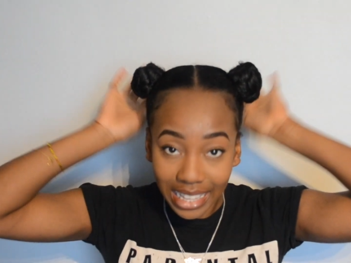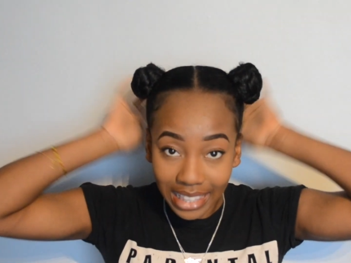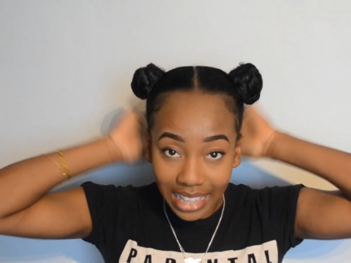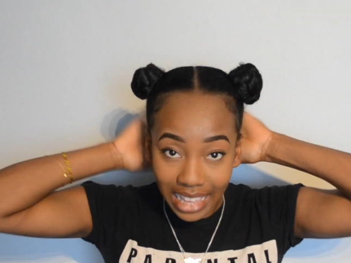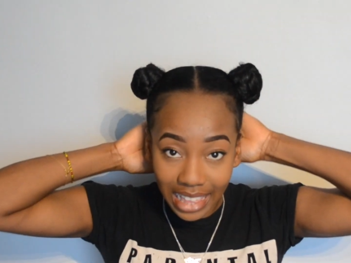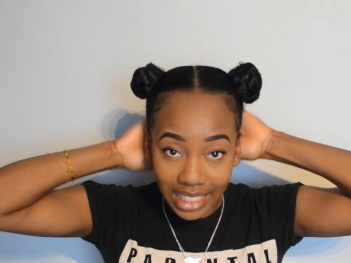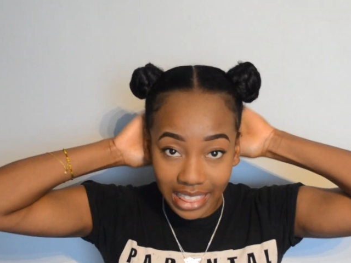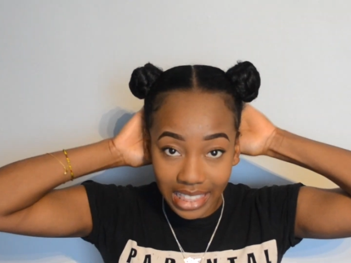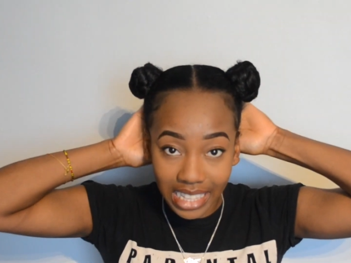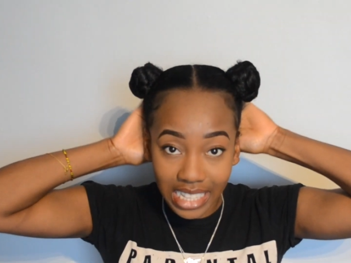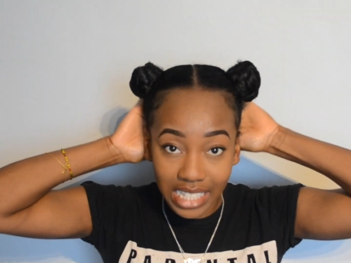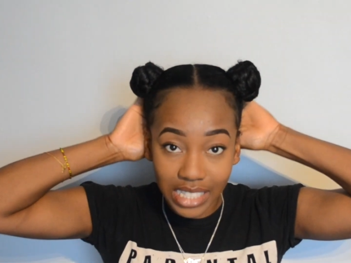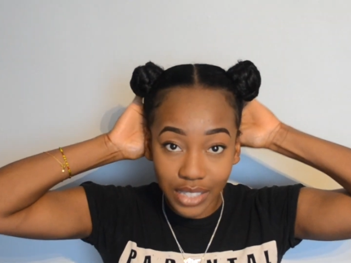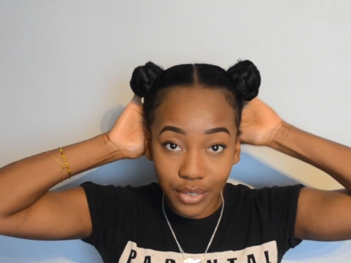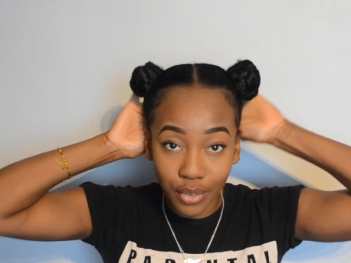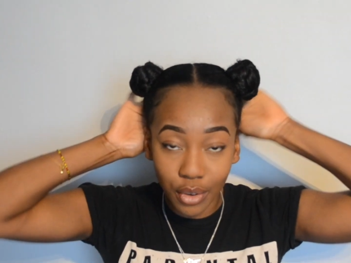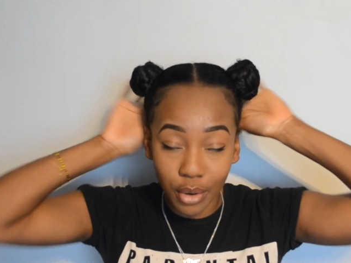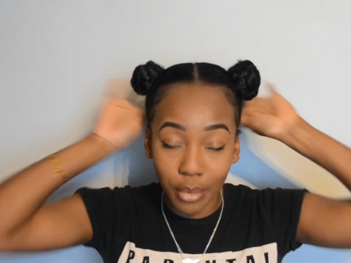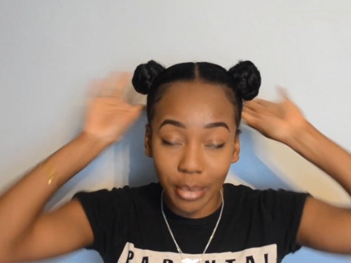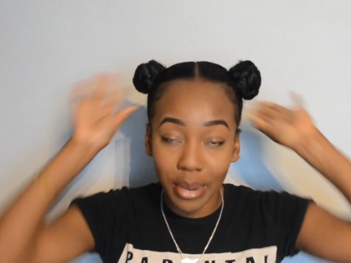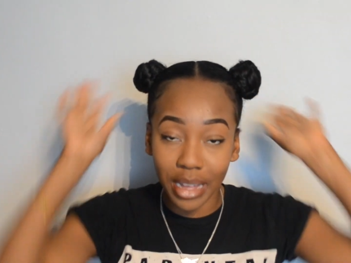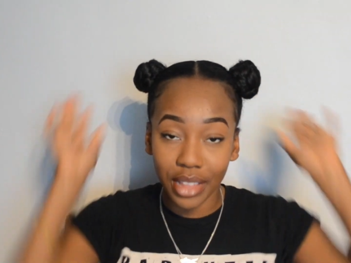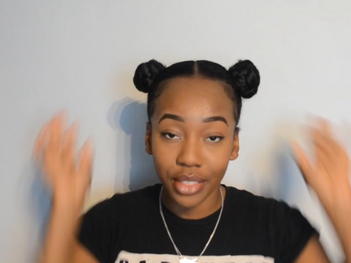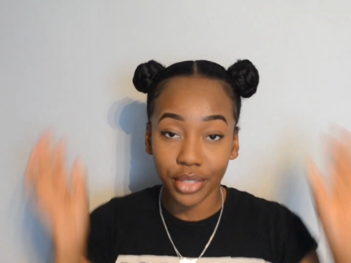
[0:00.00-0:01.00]
like this for
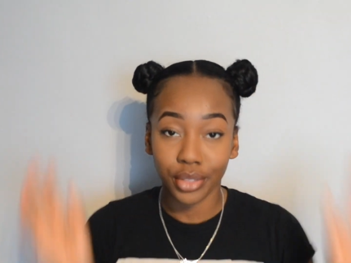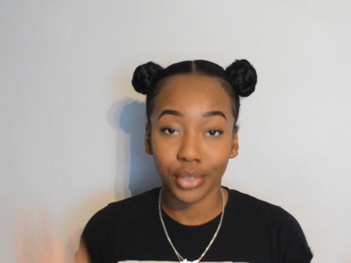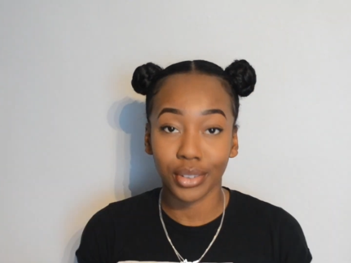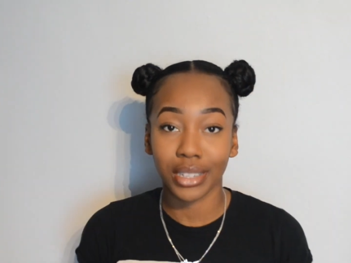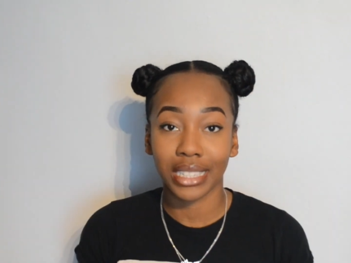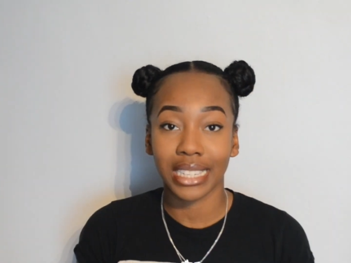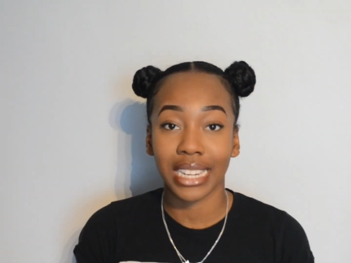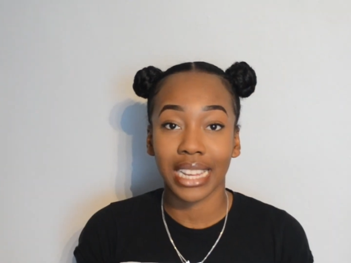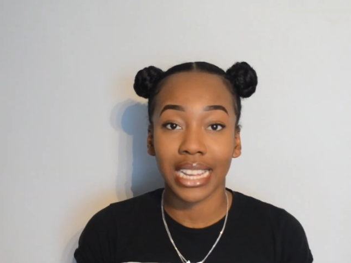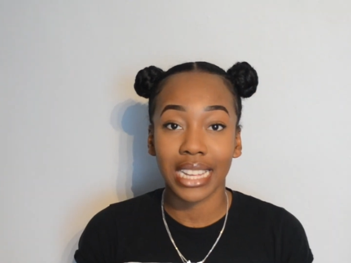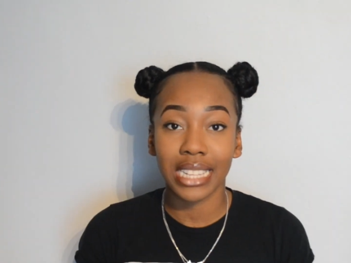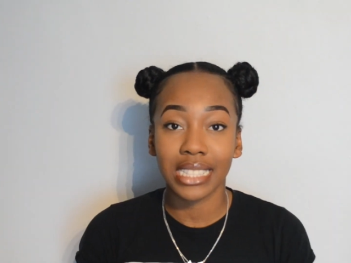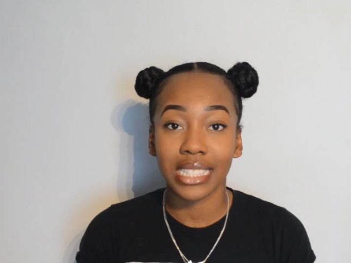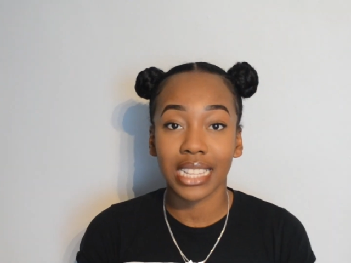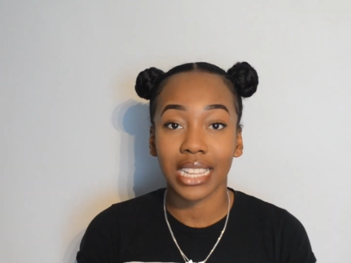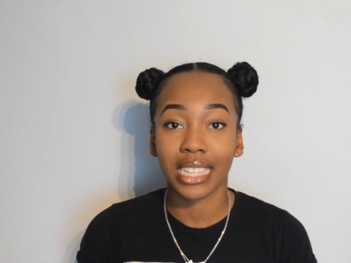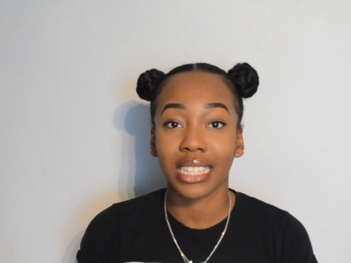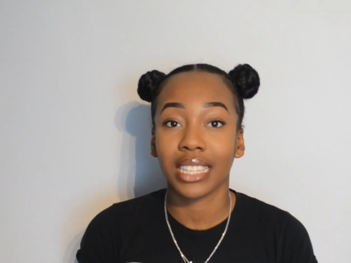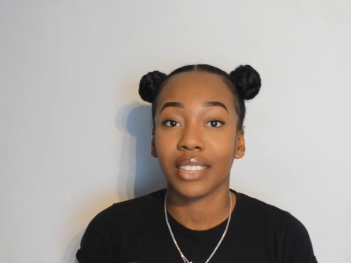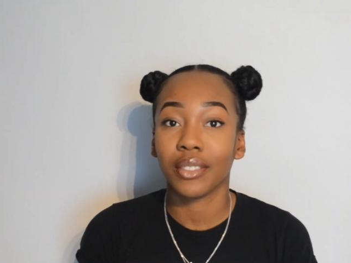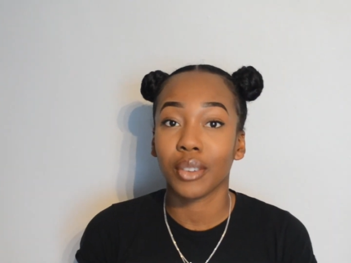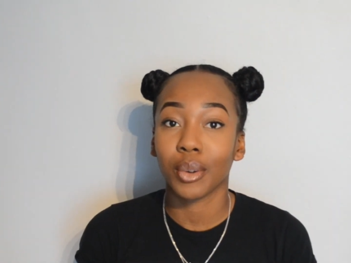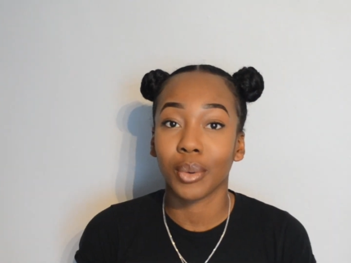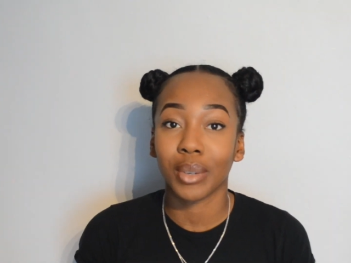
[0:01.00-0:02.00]
about 3 days, and
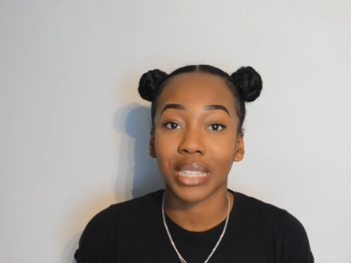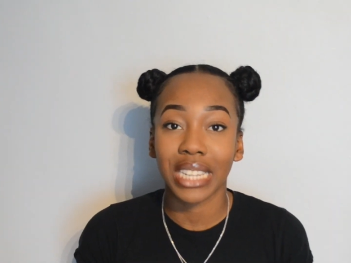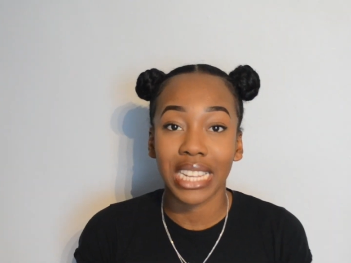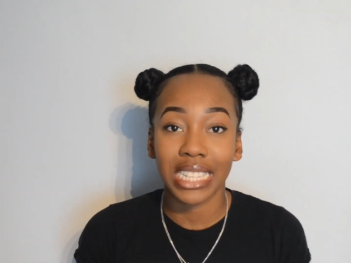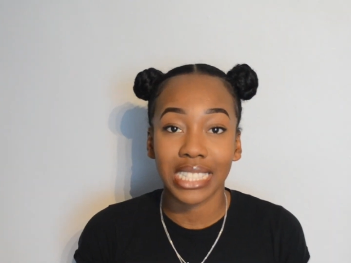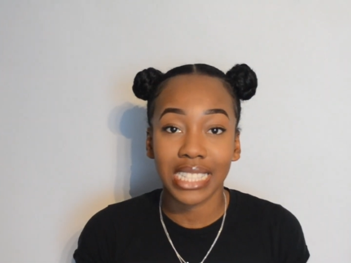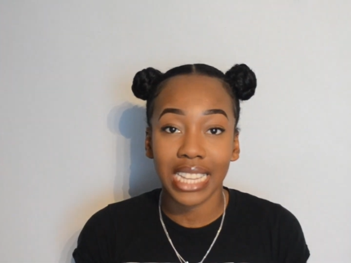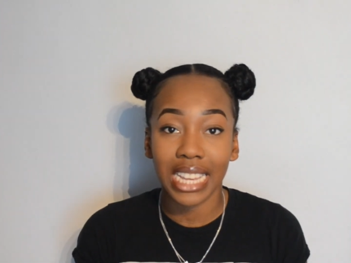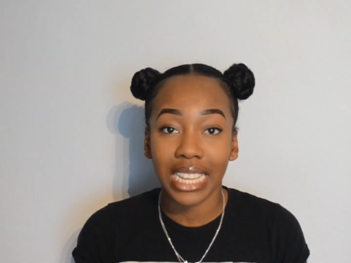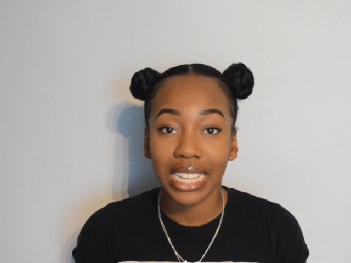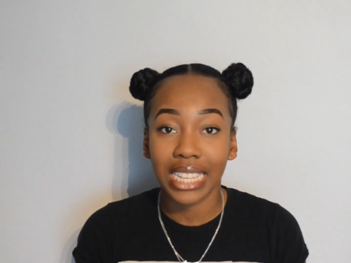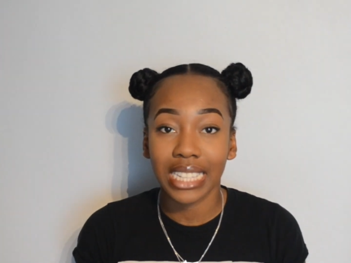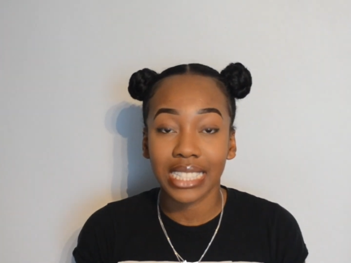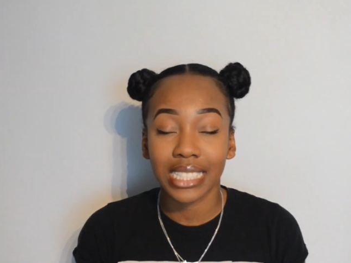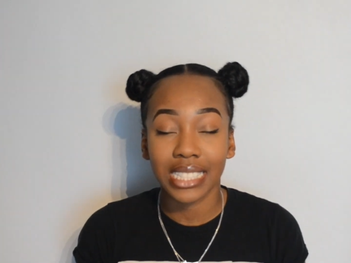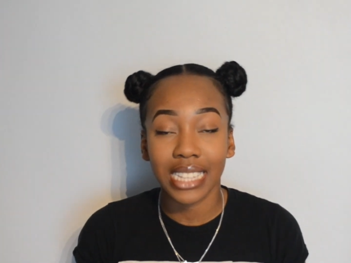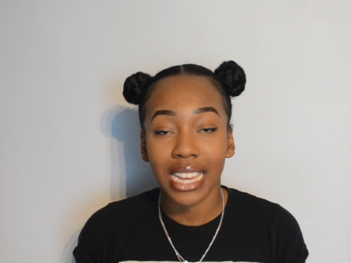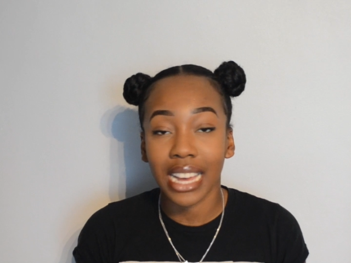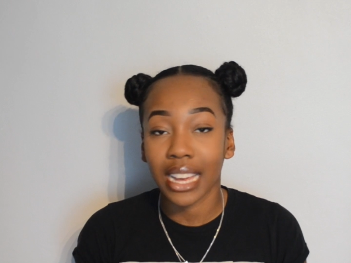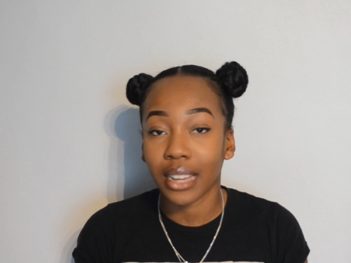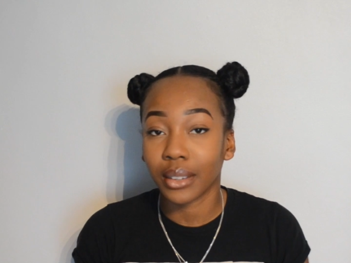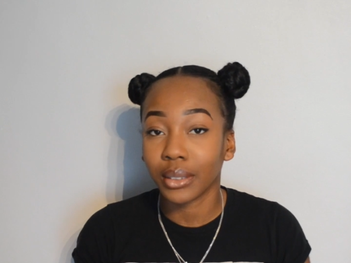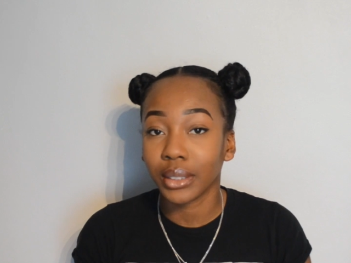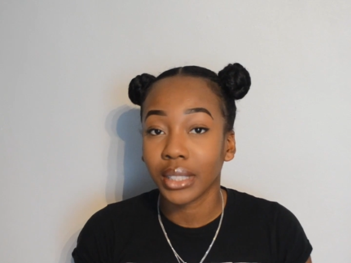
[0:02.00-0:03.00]
even when I take it
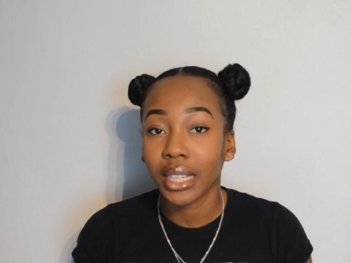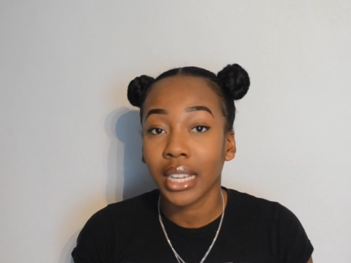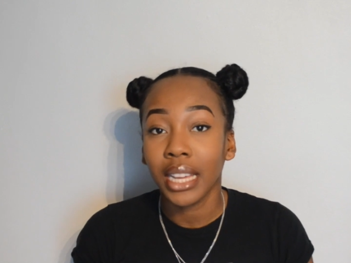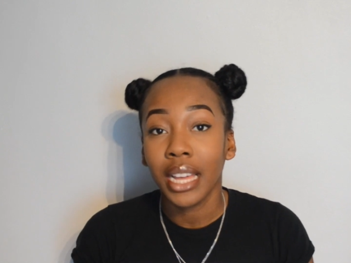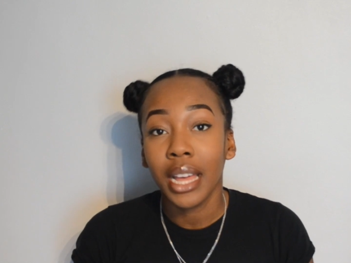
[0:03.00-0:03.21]
down,